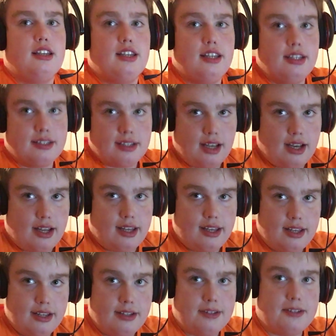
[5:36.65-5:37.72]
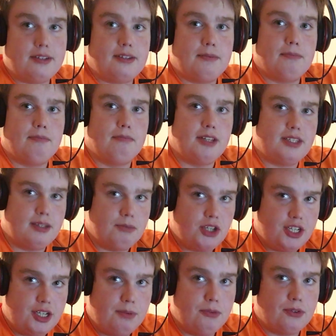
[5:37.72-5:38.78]
He's got his
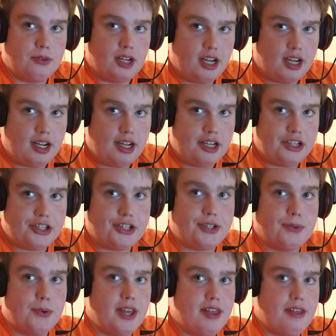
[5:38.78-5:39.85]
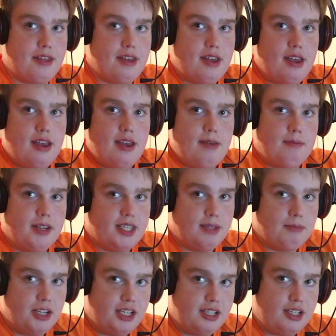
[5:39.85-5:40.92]
Mitsubishi Mirage with
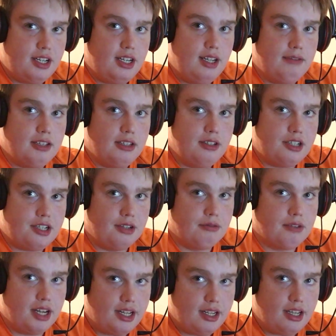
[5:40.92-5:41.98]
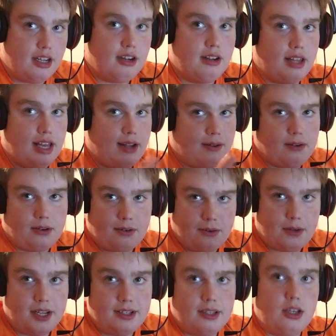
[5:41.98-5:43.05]
Mitsubishi Evolution running gear, that
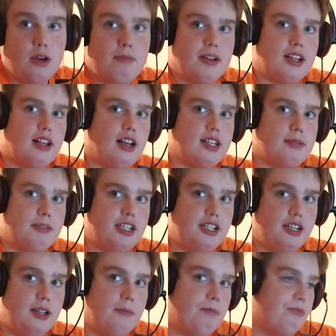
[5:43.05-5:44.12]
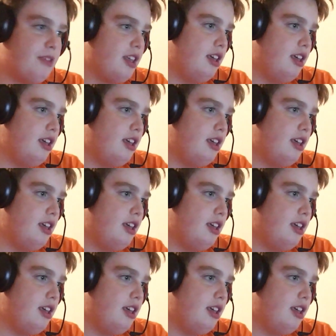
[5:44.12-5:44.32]
crazy open class machine.